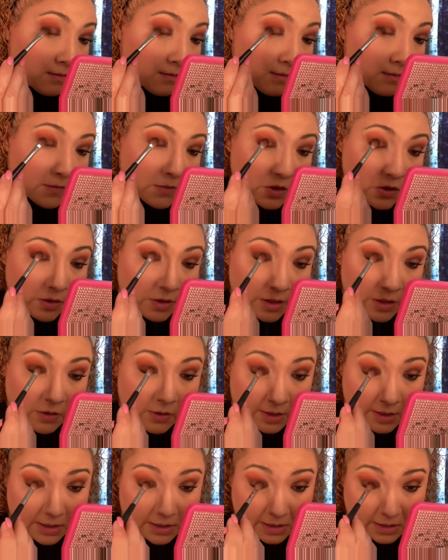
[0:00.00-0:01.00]
so that you
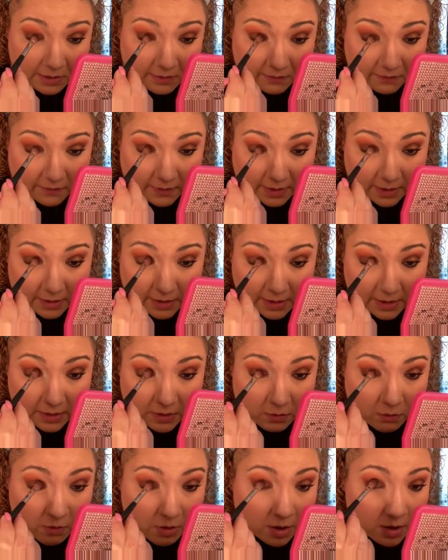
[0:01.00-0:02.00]
get the effect that
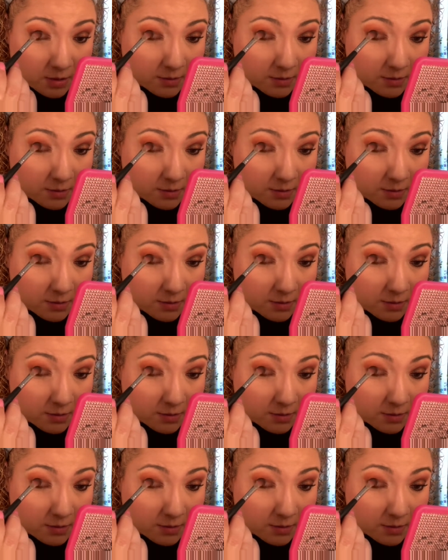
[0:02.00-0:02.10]
you want.